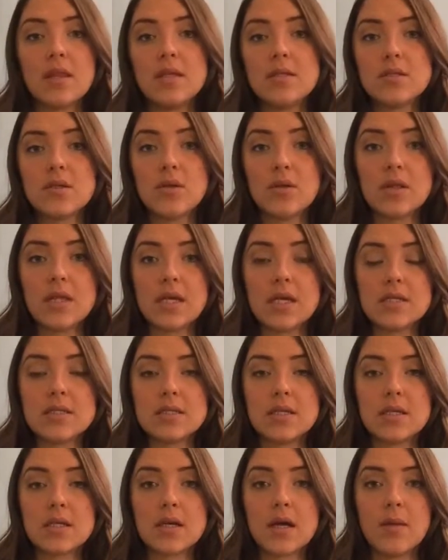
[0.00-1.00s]
These are
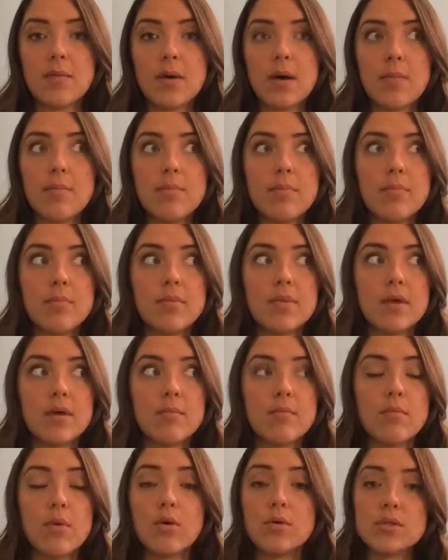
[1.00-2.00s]
things that come up the
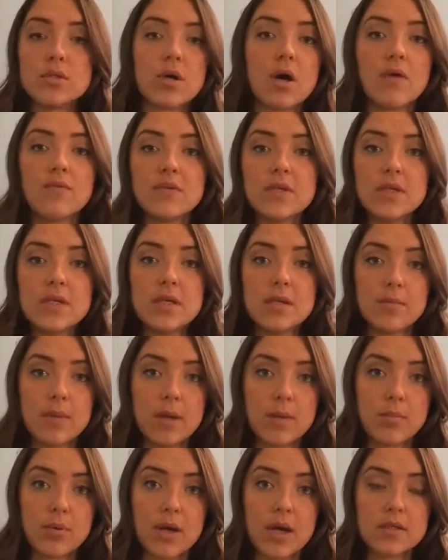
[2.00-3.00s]
most often in
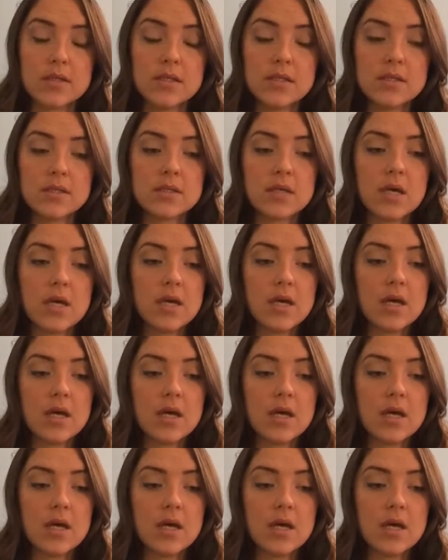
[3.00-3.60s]
my practice.